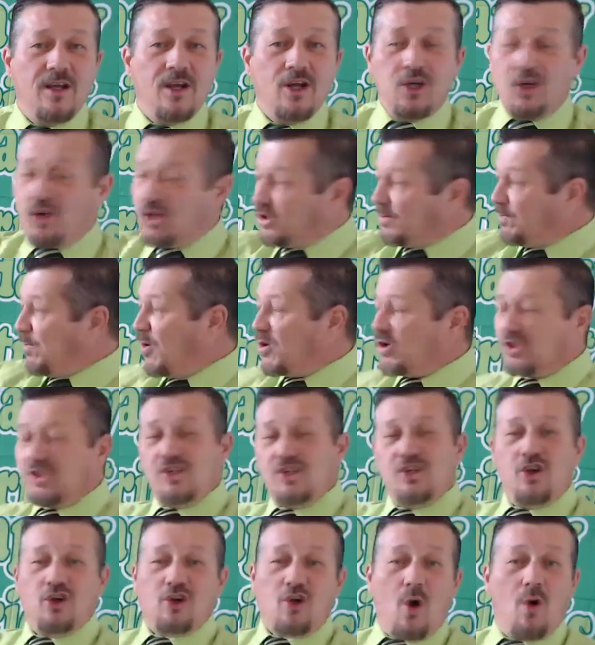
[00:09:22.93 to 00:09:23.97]

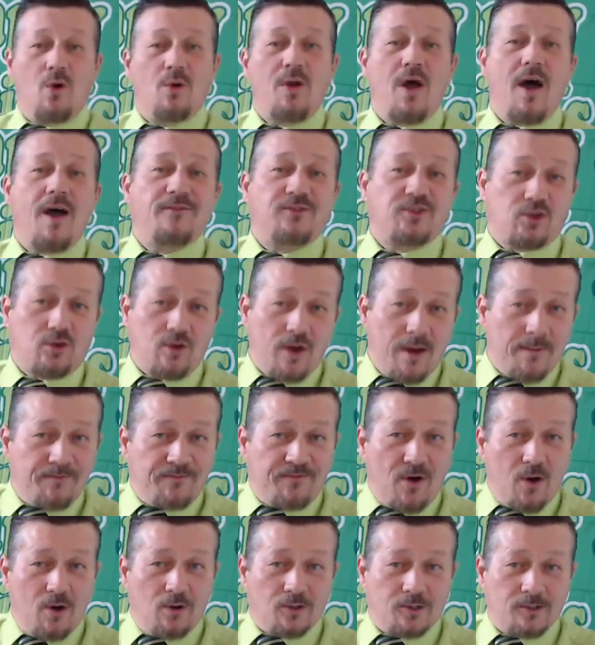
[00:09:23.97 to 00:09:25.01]
You're going off script,
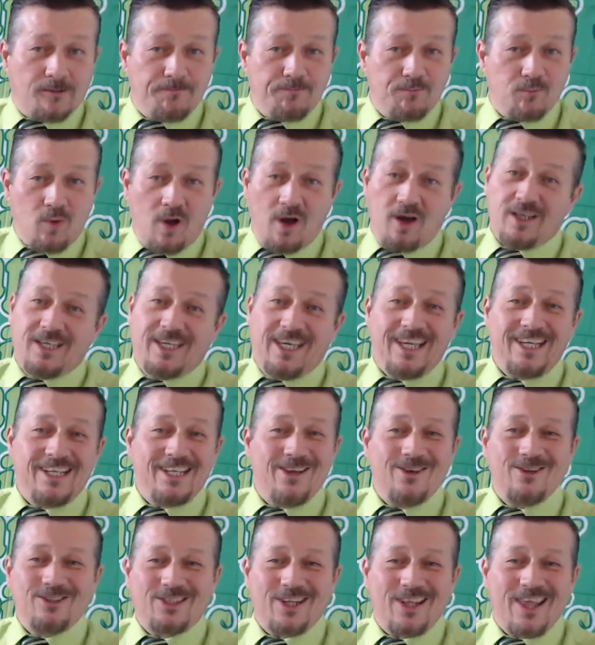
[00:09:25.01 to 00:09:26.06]
folks. Well, get
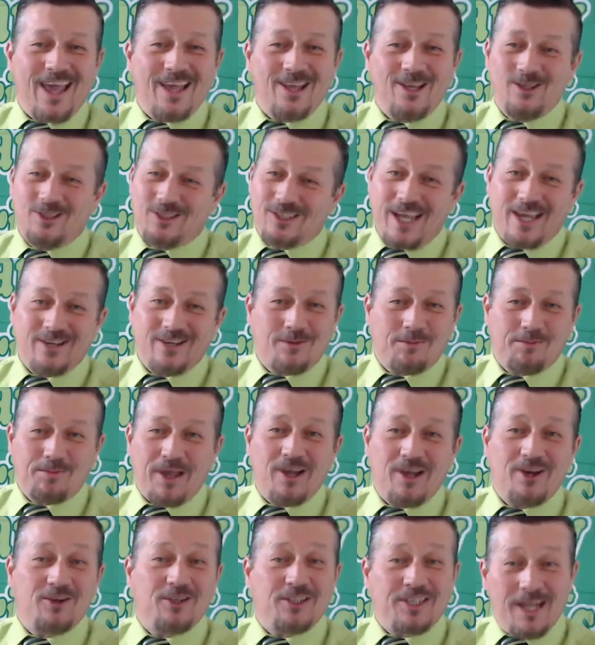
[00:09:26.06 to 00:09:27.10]
used to that, you central
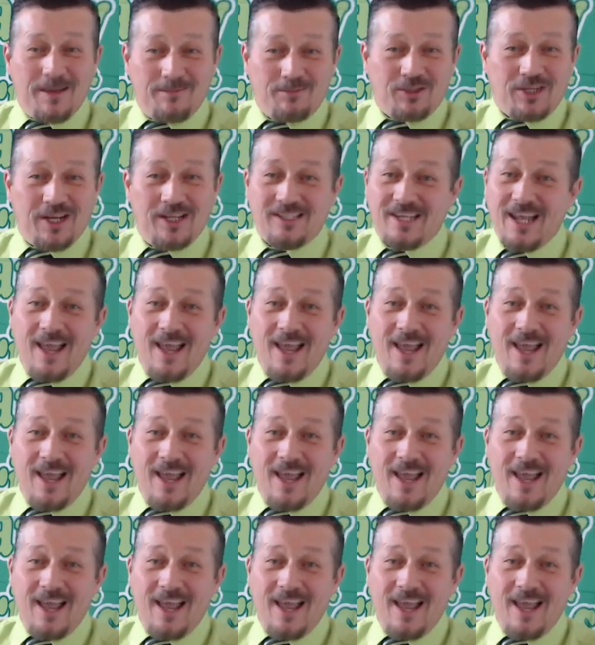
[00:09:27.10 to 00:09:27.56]
planner dipshits,